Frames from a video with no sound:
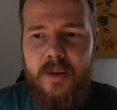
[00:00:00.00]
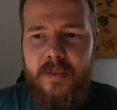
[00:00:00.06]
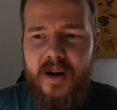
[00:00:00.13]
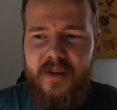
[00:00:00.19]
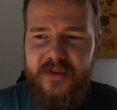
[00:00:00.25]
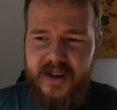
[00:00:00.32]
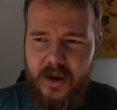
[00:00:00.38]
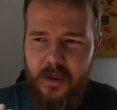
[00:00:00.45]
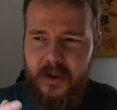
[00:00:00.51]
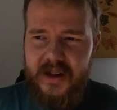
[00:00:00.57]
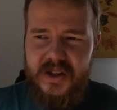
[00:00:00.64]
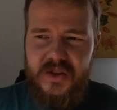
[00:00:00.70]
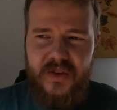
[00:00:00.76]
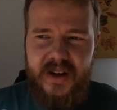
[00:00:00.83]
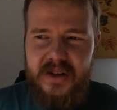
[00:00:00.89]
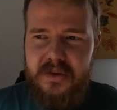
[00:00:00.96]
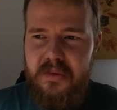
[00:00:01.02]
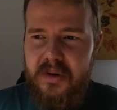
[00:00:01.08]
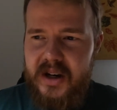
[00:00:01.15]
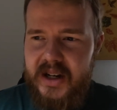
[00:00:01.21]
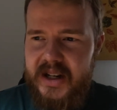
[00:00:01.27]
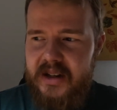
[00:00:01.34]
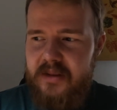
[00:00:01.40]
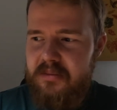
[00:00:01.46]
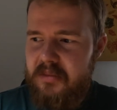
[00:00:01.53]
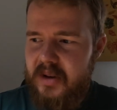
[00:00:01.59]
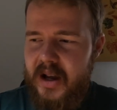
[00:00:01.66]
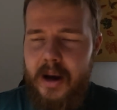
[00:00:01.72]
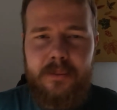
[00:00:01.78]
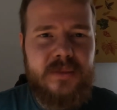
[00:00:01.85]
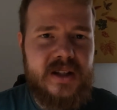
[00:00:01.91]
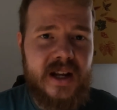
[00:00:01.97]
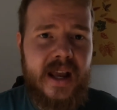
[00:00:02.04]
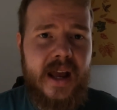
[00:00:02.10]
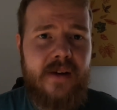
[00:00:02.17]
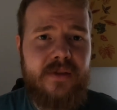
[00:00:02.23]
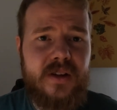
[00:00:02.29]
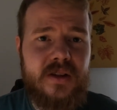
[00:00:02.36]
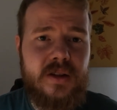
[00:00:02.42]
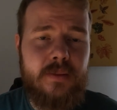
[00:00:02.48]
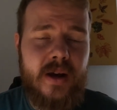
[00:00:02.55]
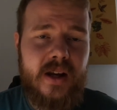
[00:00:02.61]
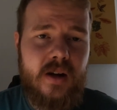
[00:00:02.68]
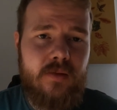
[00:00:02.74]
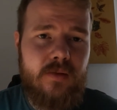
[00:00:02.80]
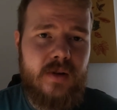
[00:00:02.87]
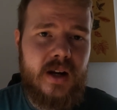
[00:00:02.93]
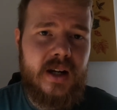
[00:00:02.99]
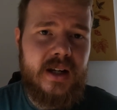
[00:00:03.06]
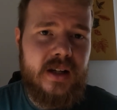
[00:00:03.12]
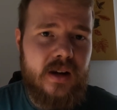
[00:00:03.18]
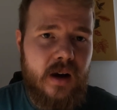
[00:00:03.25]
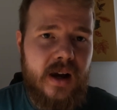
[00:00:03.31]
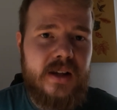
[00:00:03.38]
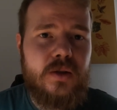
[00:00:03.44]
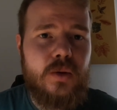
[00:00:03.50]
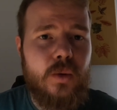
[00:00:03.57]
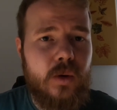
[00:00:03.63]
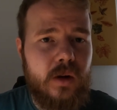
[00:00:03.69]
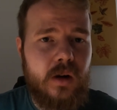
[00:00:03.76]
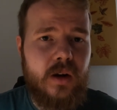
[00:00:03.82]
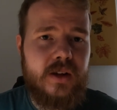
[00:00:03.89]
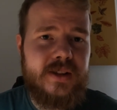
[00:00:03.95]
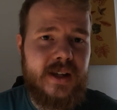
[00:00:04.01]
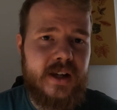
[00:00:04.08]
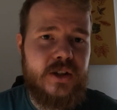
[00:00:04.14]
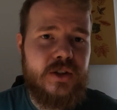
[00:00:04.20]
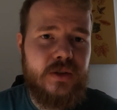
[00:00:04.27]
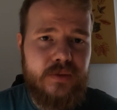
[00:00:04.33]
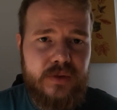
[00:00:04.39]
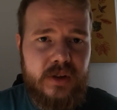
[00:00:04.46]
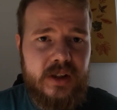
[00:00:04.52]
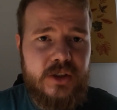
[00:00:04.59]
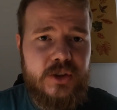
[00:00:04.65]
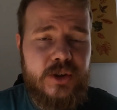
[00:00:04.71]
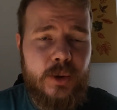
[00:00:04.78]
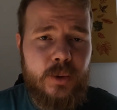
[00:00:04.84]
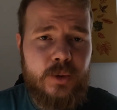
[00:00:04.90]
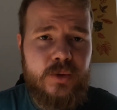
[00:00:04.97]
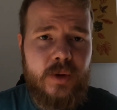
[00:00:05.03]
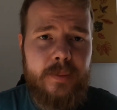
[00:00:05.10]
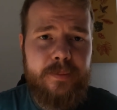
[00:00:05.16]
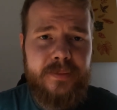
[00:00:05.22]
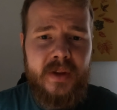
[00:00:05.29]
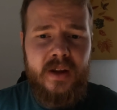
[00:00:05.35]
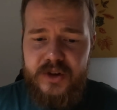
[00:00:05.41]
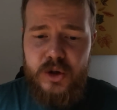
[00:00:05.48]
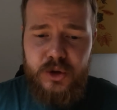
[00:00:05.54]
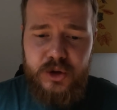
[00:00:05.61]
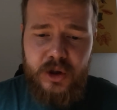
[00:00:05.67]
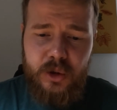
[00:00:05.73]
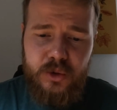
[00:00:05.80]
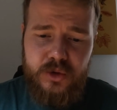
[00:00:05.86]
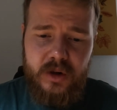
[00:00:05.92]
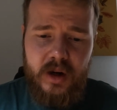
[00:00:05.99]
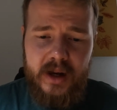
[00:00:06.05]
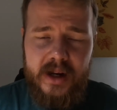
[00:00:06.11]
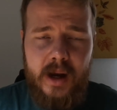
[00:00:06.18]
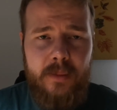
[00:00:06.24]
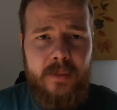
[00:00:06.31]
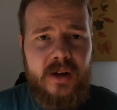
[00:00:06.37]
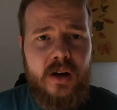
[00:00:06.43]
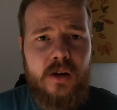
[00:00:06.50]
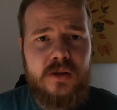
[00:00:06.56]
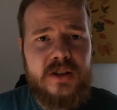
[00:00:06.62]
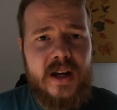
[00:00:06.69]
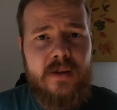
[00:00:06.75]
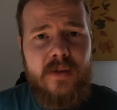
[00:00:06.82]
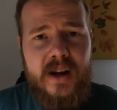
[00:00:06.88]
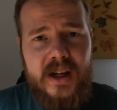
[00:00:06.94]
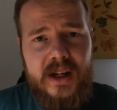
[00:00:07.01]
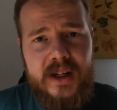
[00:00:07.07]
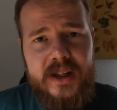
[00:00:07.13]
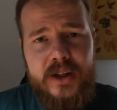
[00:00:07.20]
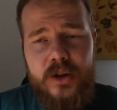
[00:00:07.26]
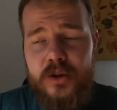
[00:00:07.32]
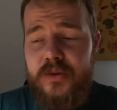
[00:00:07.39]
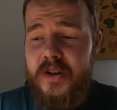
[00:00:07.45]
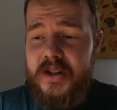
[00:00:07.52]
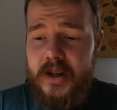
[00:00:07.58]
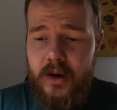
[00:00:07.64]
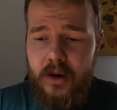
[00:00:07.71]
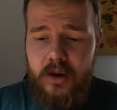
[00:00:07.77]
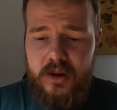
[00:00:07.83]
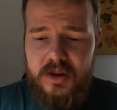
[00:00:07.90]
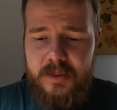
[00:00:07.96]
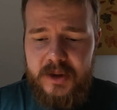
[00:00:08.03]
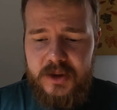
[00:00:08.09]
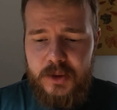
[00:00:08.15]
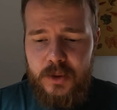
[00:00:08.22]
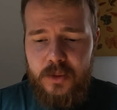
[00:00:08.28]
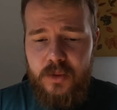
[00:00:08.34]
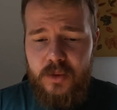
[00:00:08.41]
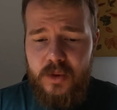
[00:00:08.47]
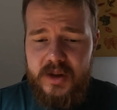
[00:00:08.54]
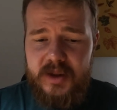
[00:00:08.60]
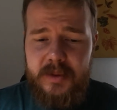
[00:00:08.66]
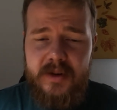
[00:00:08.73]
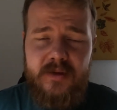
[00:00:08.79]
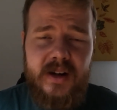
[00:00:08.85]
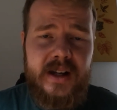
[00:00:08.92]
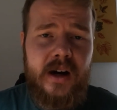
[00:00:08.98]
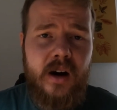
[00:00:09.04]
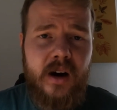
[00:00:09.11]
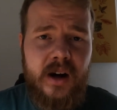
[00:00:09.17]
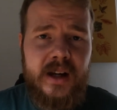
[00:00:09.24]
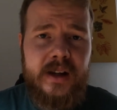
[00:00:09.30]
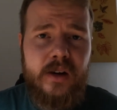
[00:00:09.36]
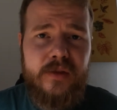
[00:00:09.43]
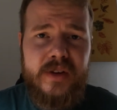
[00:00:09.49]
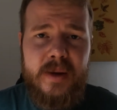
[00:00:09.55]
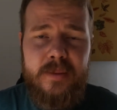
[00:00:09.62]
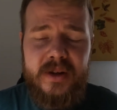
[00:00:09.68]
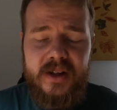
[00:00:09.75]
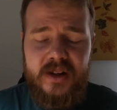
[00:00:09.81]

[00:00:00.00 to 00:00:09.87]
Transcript: And I think all these things really come together to make a really nice organisation for these children. A few children I come in contact regularly who visit the hospital always speak really highly of it,